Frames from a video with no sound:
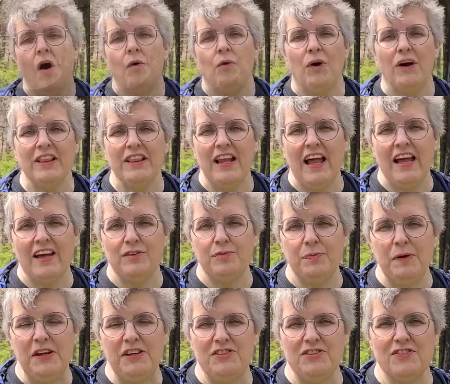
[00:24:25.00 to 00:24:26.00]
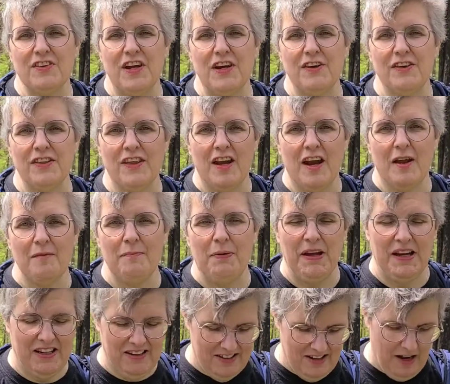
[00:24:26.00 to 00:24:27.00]
One last piece of gear that I
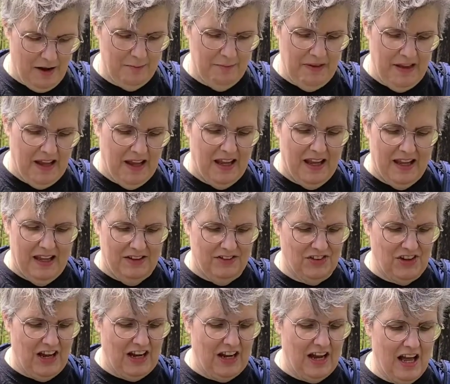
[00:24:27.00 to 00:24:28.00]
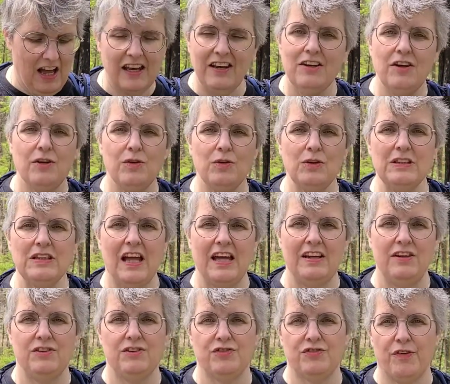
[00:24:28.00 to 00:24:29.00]
picked up is I got new
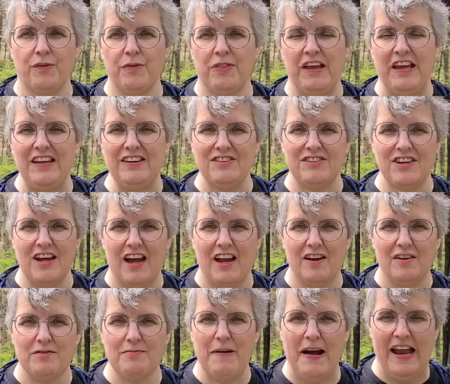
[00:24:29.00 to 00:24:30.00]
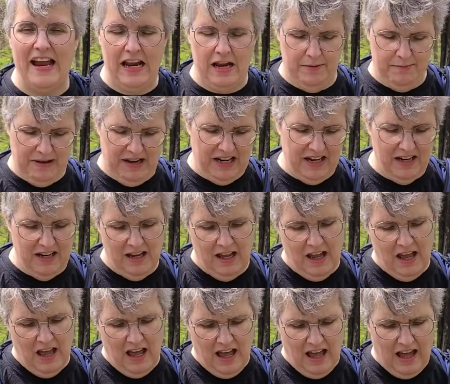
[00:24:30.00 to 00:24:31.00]
lights for the inside of my hammock.
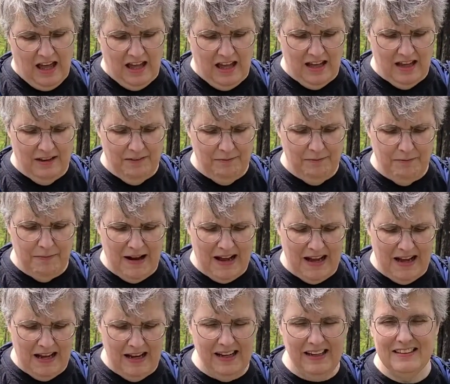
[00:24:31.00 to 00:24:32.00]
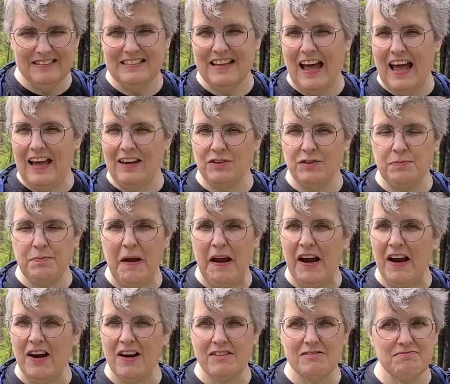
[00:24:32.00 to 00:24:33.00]
My last
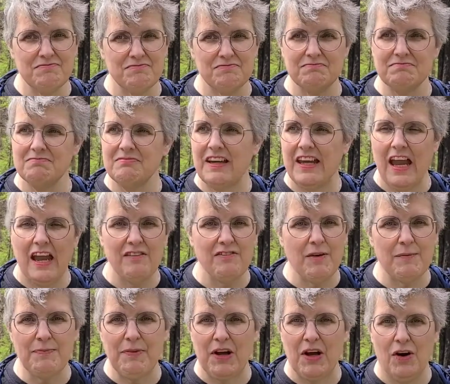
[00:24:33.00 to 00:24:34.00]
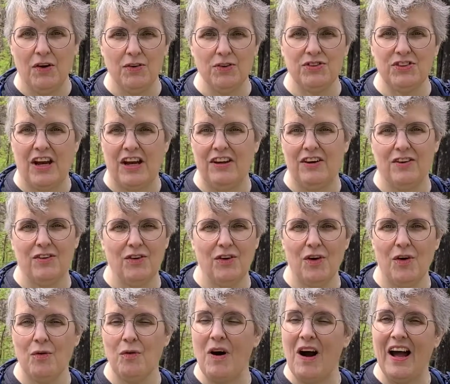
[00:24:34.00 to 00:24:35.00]
pair gave up the ghost. I don't
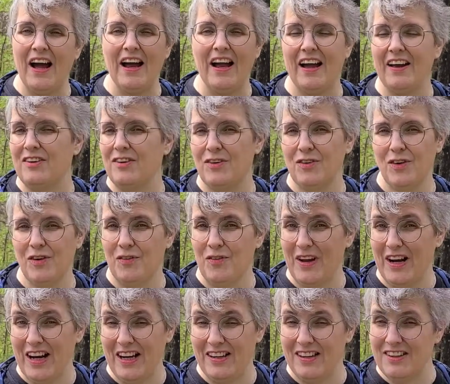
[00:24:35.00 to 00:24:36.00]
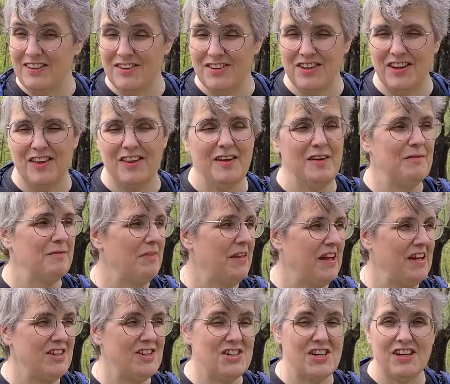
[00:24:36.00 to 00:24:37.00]
know why. I don't know what I did to them.
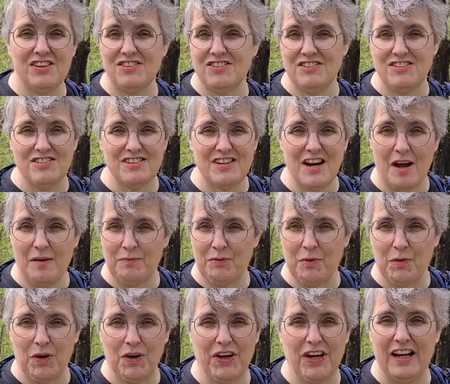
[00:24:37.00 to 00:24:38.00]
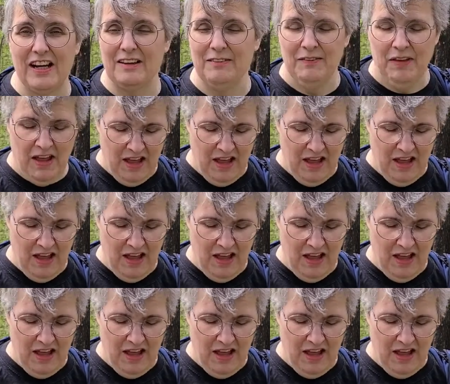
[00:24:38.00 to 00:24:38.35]
They just stopped working.